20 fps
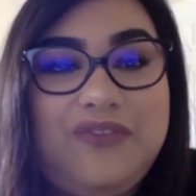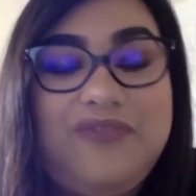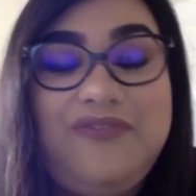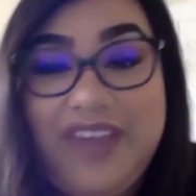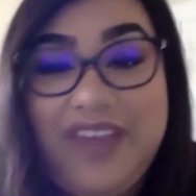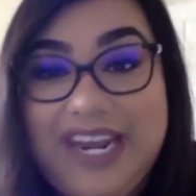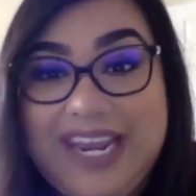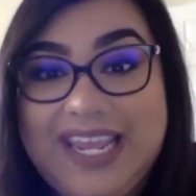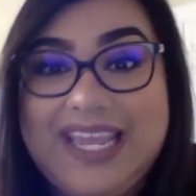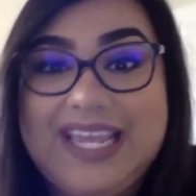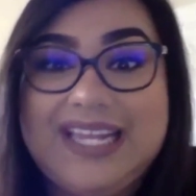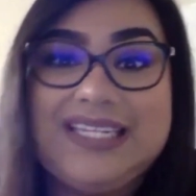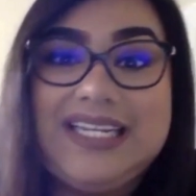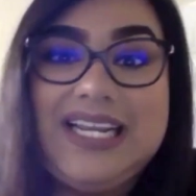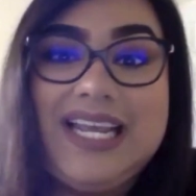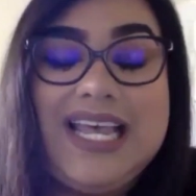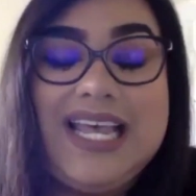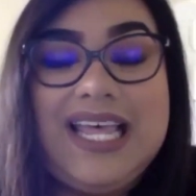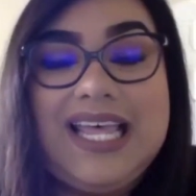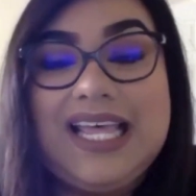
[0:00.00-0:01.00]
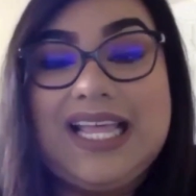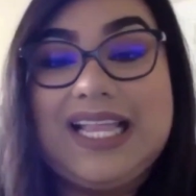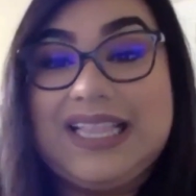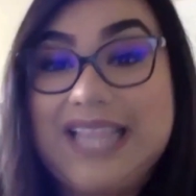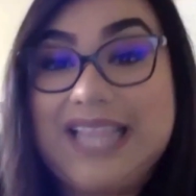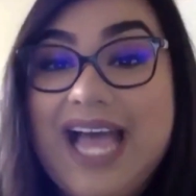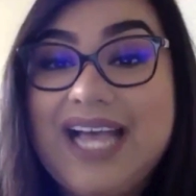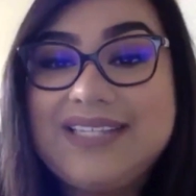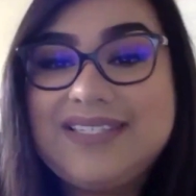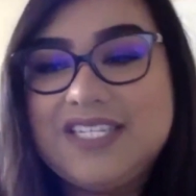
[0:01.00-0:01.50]
fitting in
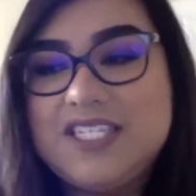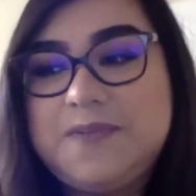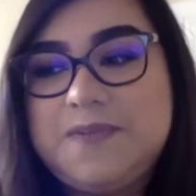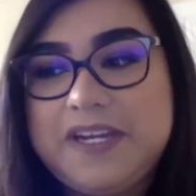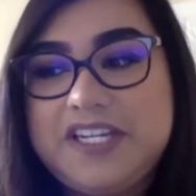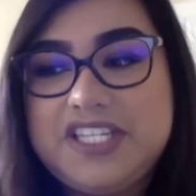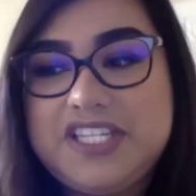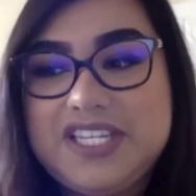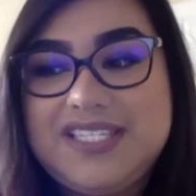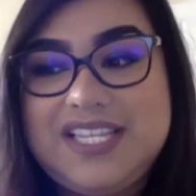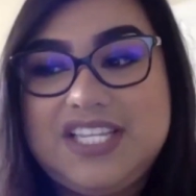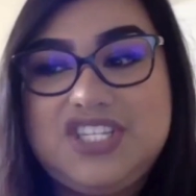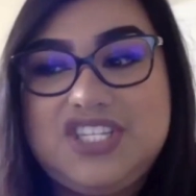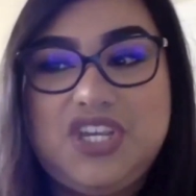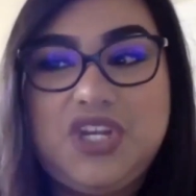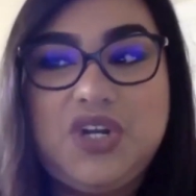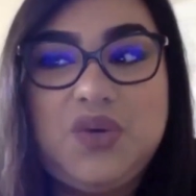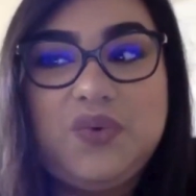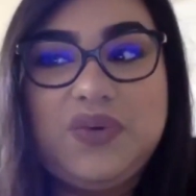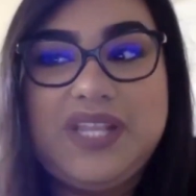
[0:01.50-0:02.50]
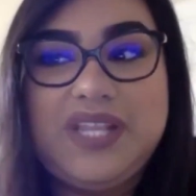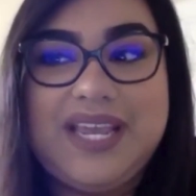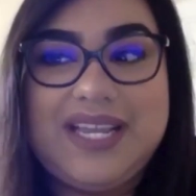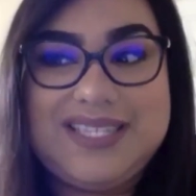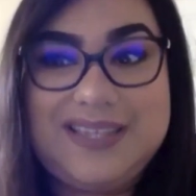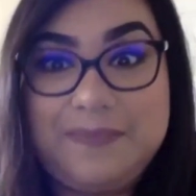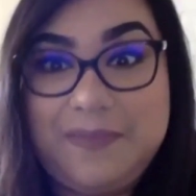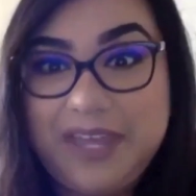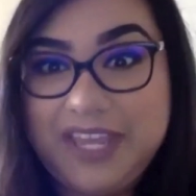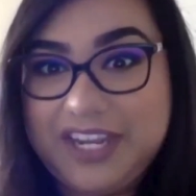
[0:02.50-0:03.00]
class, especially since you don't really get
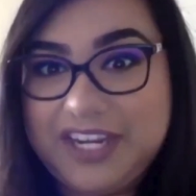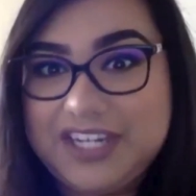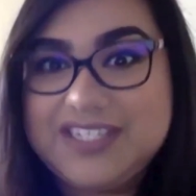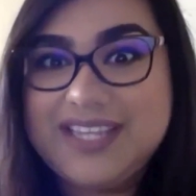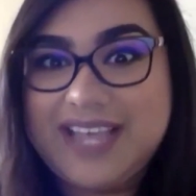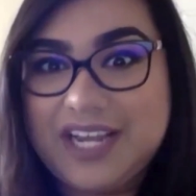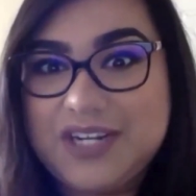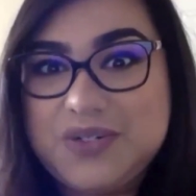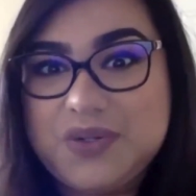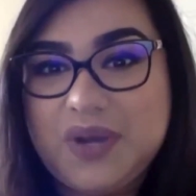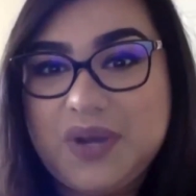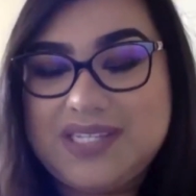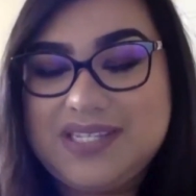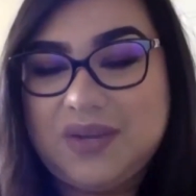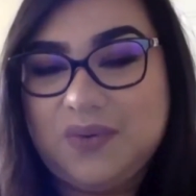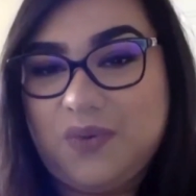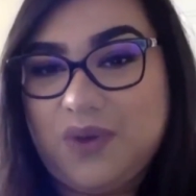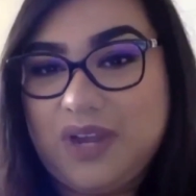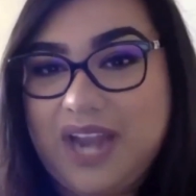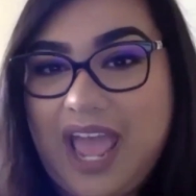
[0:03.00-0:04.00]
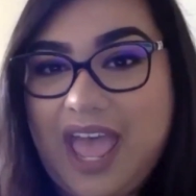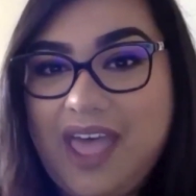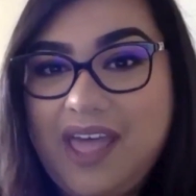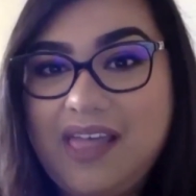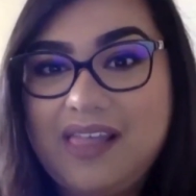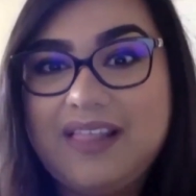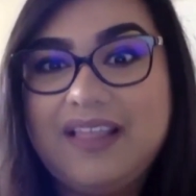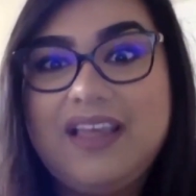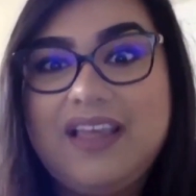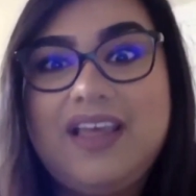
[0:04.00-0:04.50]
to pick your schedule as a
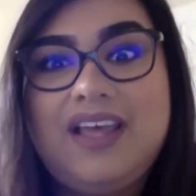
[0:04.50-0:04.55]
1L.